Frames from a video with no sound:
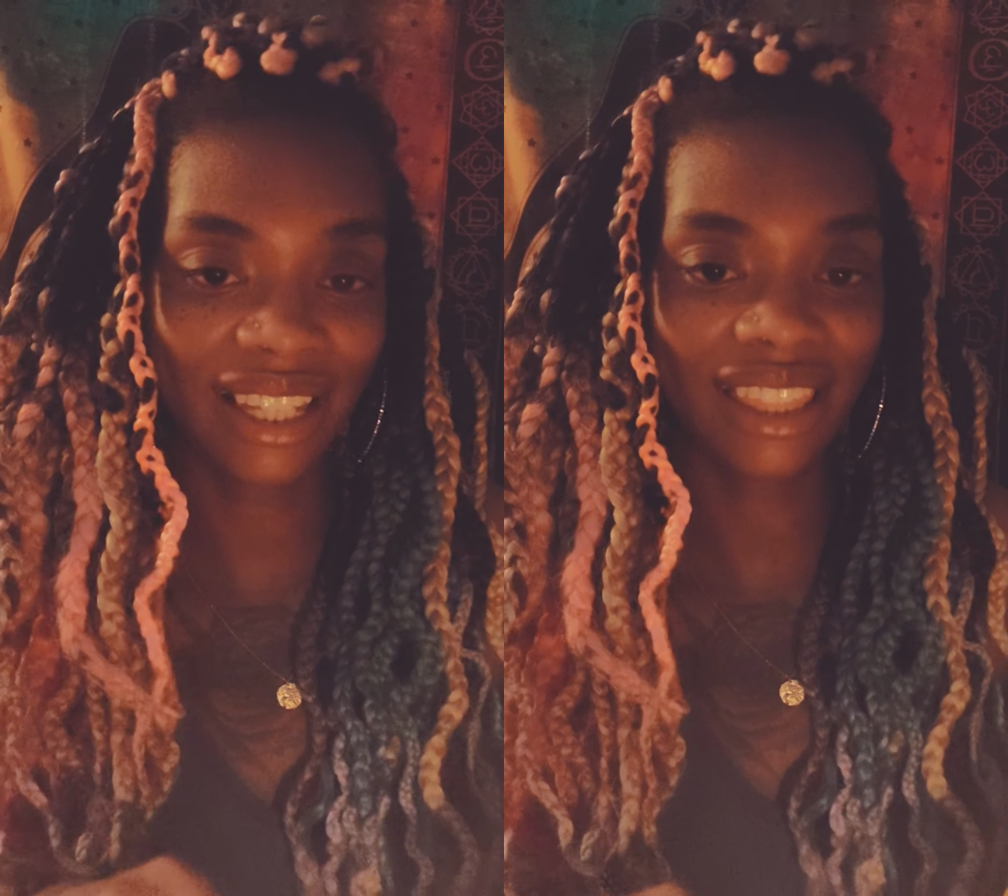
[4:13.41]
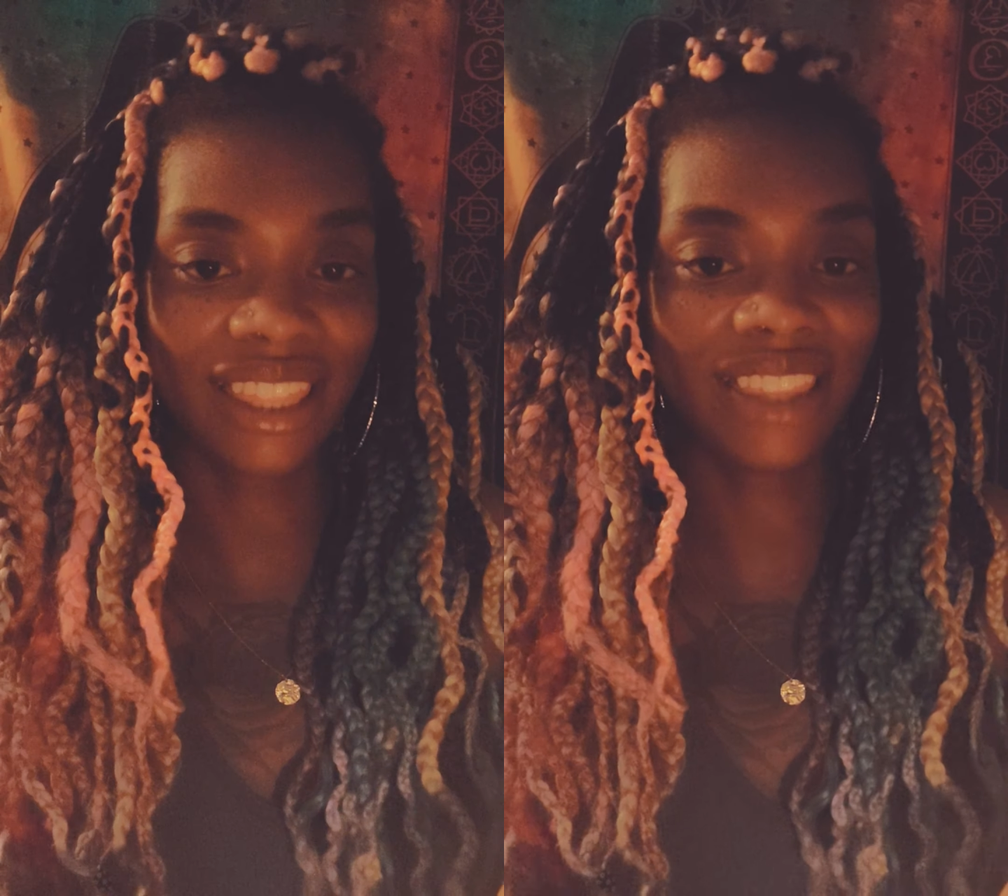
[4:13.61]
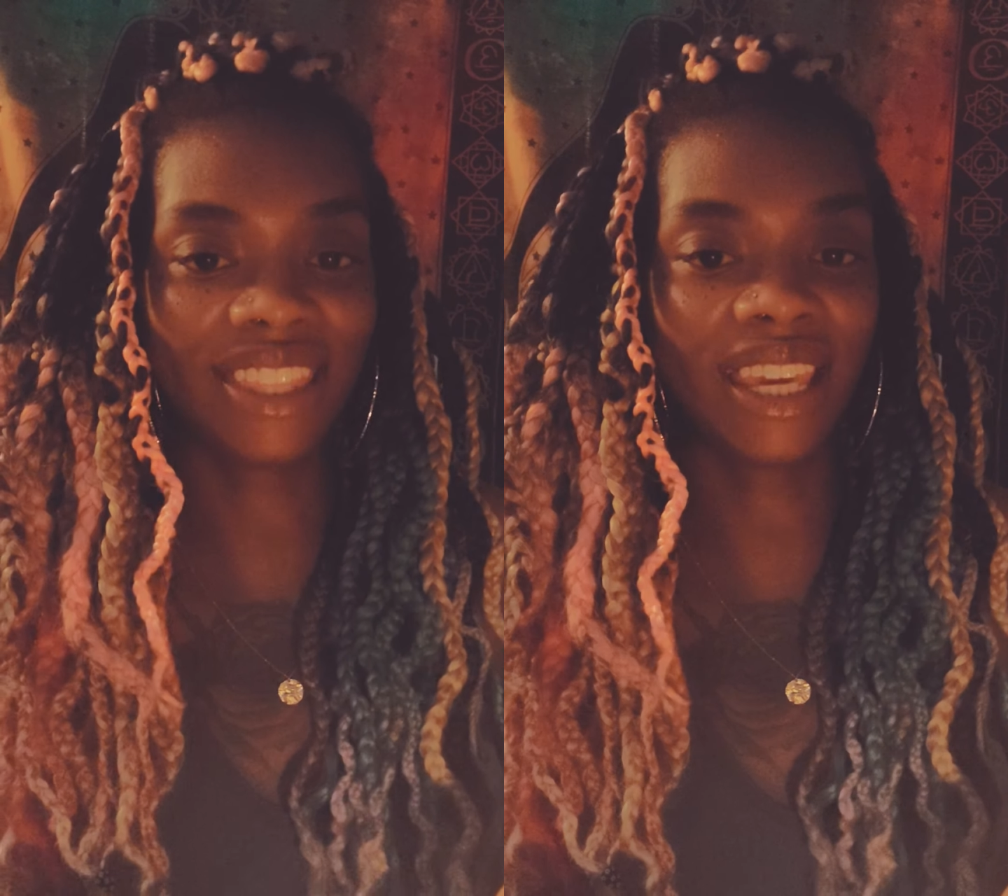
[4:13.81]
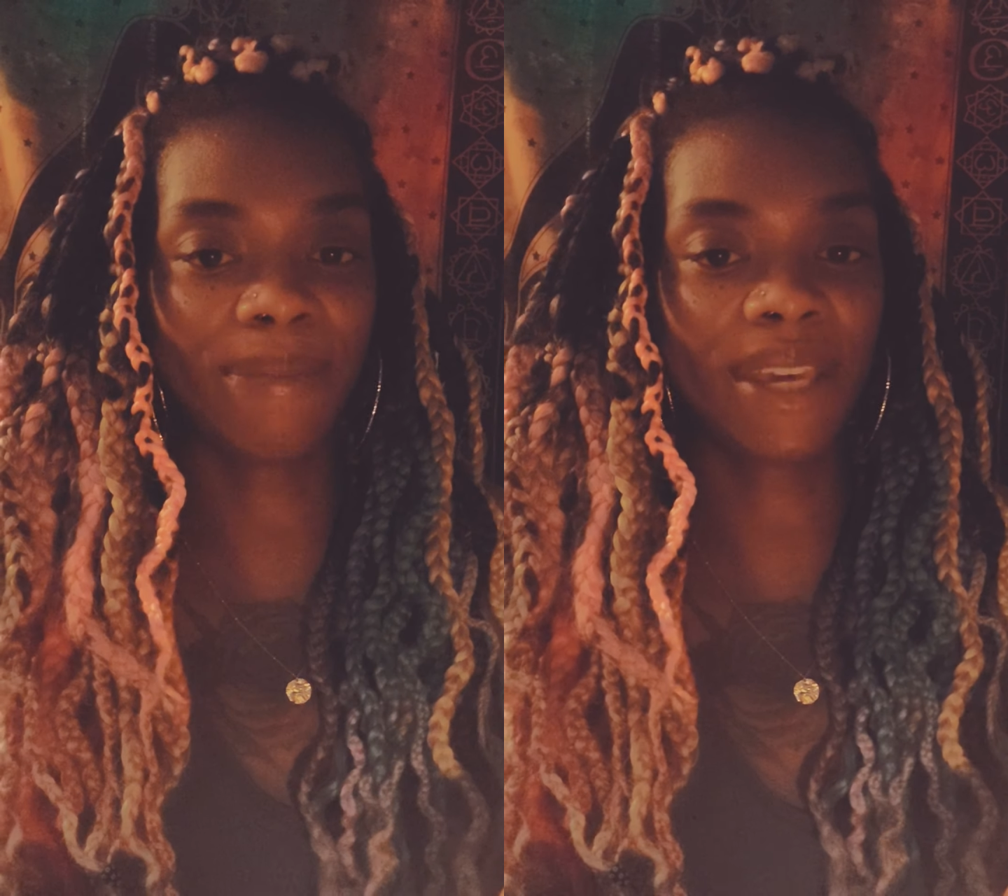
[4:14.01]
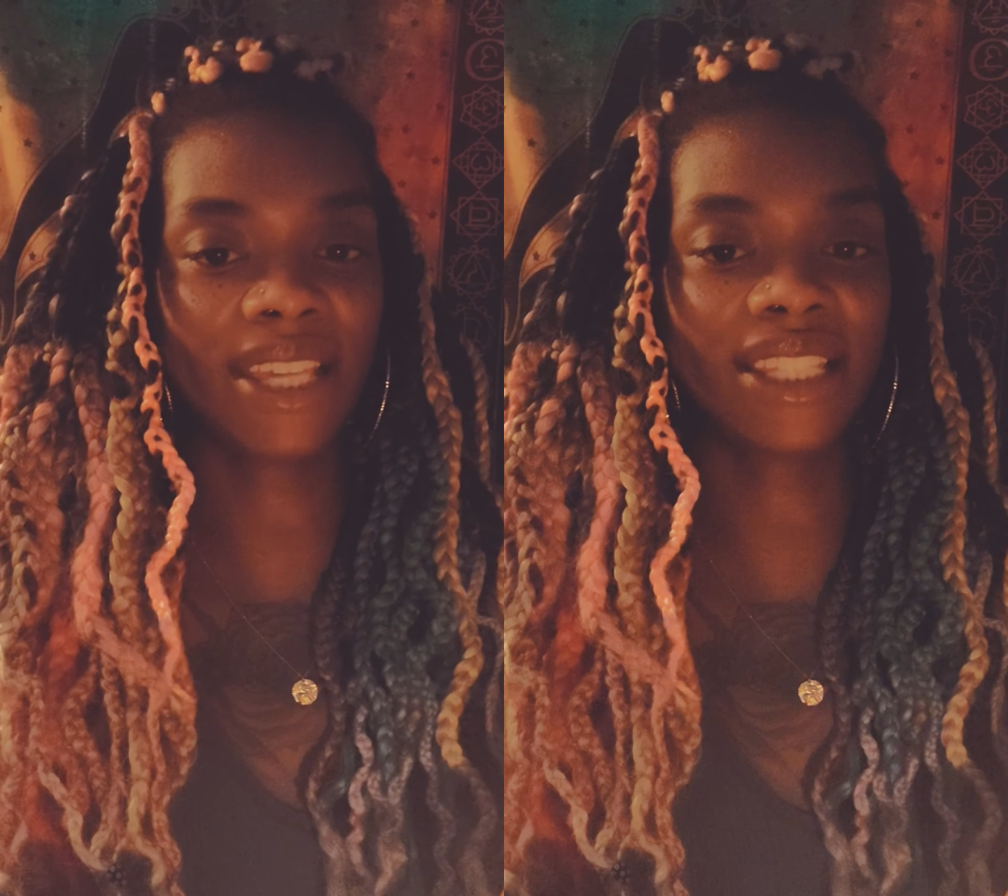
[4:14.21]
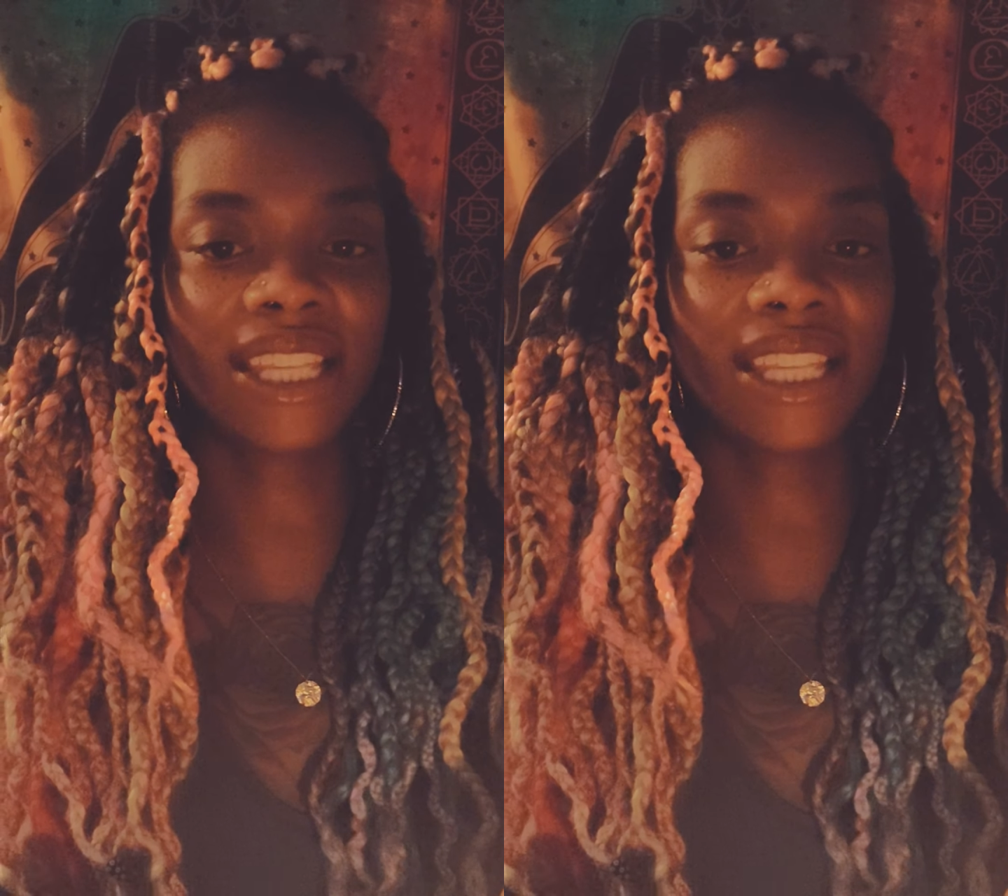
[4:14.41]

The theme is